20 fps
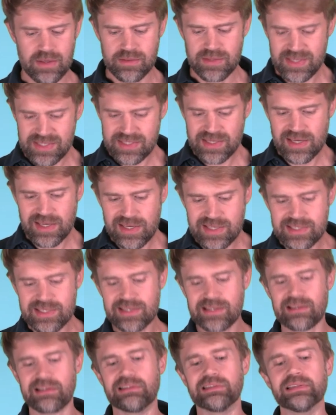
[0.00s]
this
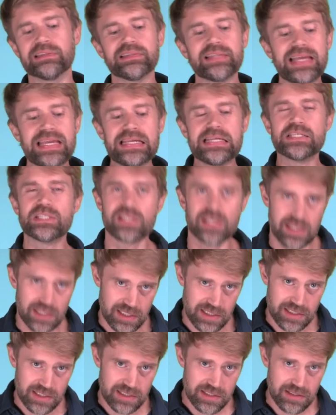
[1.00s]
isn't
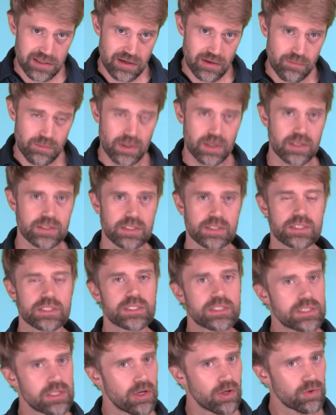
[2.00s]
laziness because it
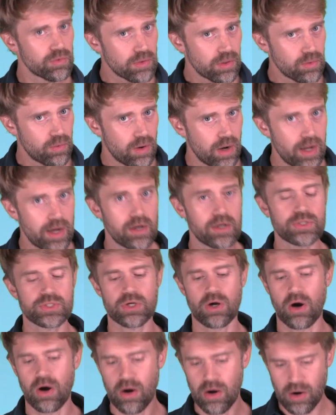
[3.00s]
still
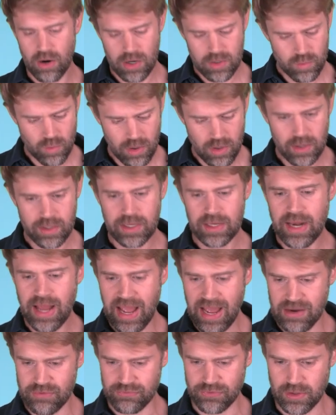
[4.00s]
requires hard work and
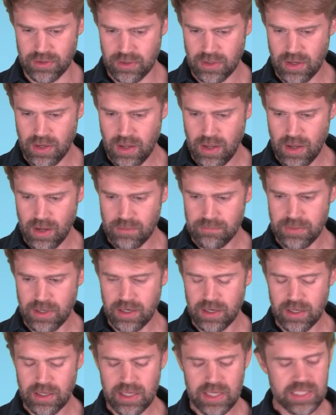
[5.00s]
effort,
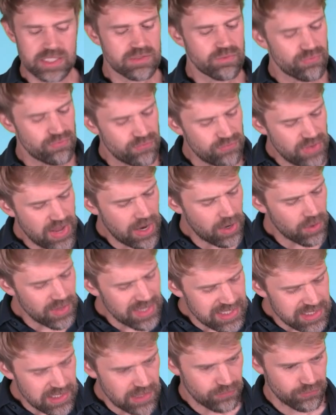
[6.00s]
but it's
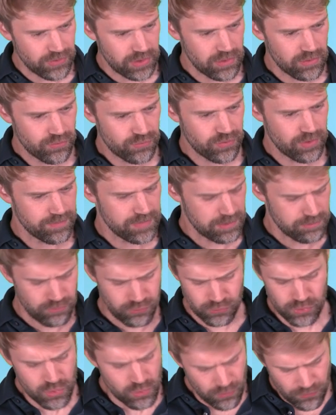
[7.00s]
very different from the
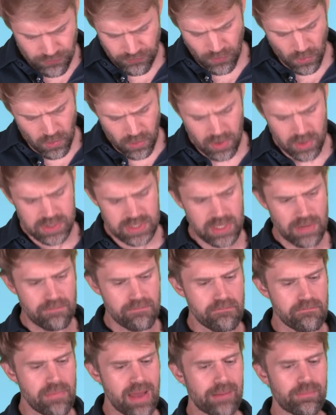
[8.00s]
brute force,
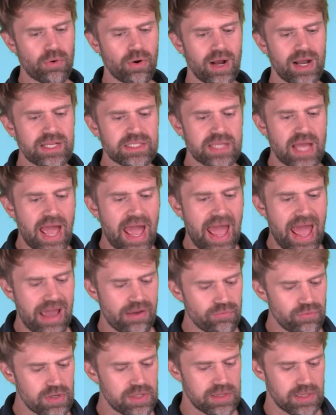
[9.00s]
memorize
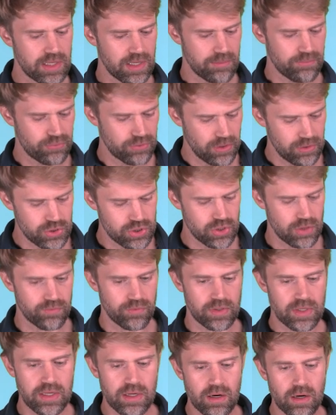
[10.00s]
everything approach
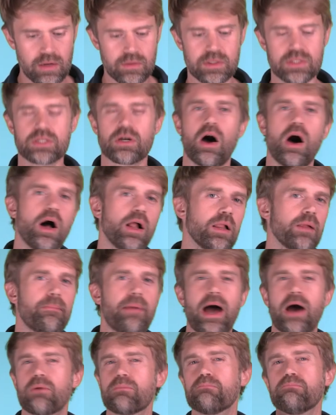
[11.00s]
over here that's all
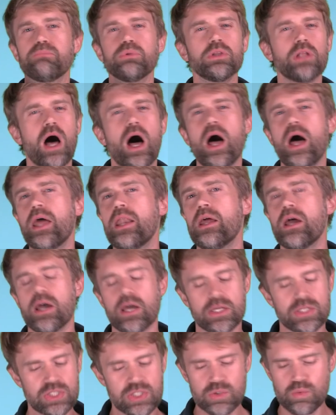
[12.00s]
about blood,
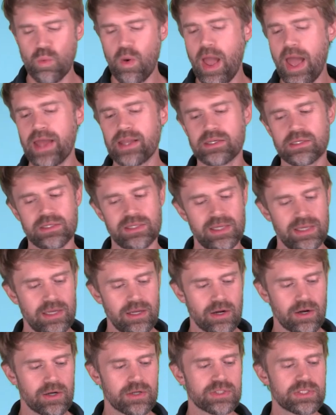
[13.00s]
sweat,
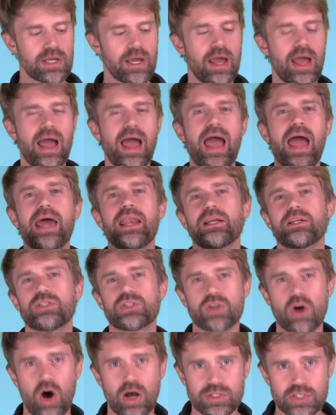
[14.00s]
tears, and
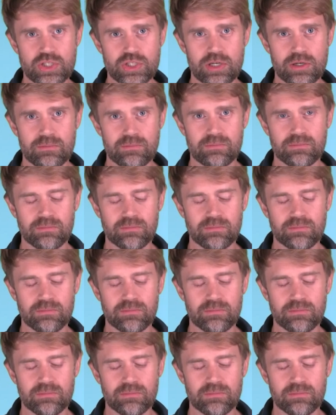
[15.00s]
exhaustion.